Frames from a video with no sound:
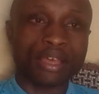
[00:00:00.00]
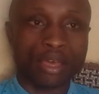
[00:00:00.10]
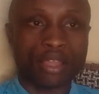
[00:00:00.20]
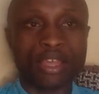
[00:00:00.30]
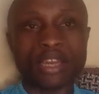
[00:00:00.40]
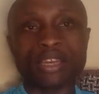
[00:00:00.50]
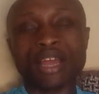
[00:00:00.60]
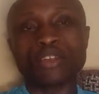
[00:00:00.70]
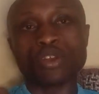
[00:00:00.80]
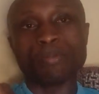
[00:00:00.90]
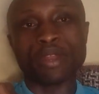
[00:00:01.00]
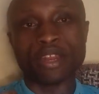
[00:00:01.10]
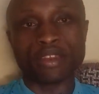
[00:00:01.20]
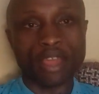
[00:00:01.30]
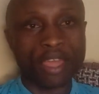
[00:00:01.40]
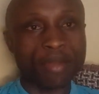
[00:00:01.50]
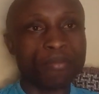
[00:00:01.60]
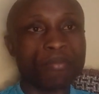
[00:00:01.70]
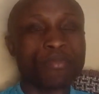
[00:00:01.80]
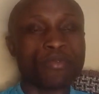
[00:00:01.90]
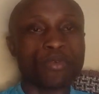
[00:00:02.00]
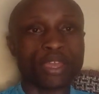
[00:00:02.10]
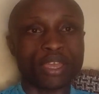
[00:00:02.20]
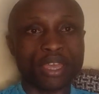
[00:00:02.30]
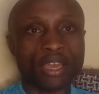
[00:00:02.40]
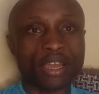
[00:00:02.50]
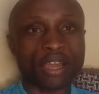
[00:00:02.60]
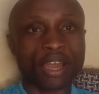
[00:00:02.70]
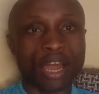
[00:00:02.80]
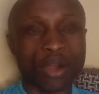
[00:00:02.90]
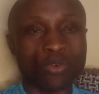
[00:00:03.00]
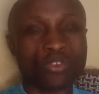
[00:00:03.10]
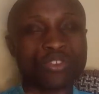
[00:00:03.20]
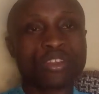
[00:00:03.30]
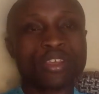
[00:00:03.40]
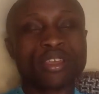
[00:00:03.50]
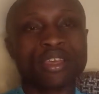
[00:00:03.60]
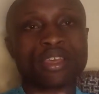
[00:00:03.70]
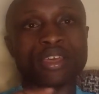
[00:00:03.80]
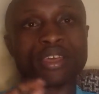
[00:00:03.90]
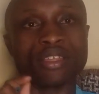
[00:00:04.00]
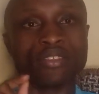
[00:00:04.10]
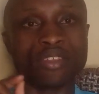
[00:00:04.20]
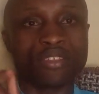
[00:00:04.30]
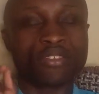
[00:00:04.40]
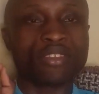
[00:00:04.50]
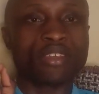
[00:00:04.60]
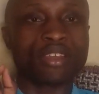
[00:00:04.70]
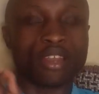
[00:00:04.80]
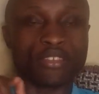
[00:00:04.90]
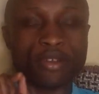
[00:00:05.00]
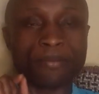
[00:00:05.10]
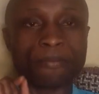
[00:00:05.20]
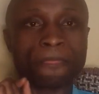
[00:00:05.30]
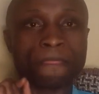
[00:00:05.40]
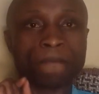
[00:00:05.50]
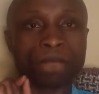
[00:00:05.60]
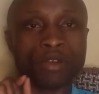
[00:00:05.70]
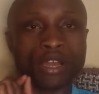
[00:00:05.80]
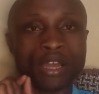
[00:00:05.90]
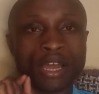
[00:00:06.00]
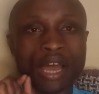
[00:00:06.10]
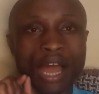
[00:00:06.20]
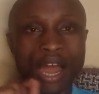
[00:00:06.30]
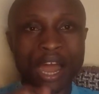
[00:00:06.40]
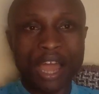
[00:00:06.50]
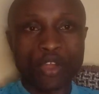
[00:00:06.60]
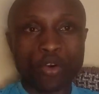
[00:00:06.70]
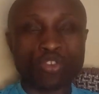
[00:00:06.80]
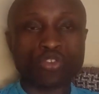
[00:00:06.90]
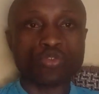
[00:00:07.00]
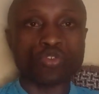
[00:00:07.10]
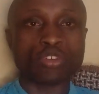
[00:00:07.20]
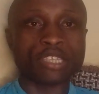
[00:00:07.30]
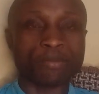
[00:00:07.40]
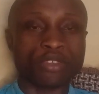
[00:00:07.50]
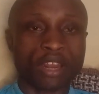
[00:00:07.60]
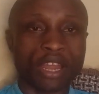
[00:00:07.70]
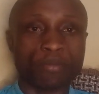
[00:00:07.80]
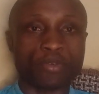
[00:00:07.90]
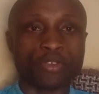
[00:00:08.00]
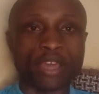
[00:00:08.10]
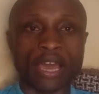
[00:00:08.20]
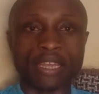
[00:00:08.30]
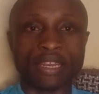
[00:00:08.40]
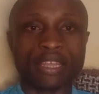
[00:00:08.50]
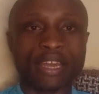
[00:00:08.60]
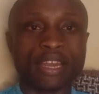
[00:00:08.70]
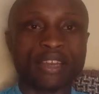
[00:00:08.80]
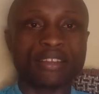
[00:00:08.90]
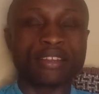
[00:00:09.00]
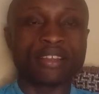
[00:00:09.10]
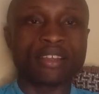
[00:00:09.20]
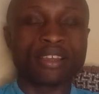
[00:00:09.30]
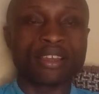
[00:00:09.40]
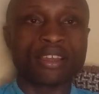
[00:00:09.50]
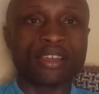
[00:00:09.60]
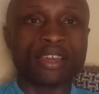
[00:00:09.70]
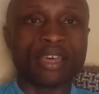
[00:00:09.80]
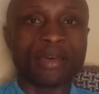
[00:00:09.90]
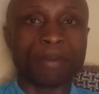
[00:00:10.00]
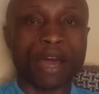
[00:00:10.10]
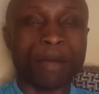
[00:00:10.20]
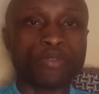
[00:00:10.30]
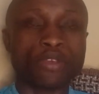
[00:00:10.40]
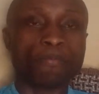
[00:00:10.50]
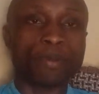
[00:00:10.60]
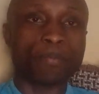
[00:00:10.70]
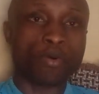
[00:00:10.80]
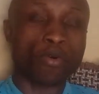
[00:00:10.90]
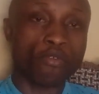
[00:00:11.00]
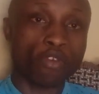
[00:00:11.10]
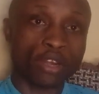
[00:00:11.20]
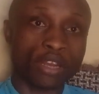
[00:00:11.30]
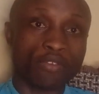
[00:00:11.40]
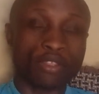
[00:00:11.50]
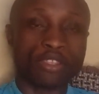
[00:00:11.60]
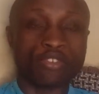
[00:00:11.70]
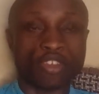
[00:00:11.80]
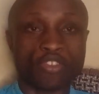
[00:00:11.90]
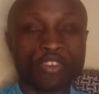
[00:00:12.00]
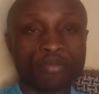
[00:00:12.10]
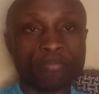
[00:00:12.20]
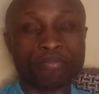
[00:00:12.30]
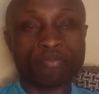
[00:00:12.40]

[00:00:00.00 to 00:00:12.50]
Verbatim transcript: uh, then that will be the time we kick out uh, this regime I also do not subscribe to the idea that uh, perhaps if people who voted for this regime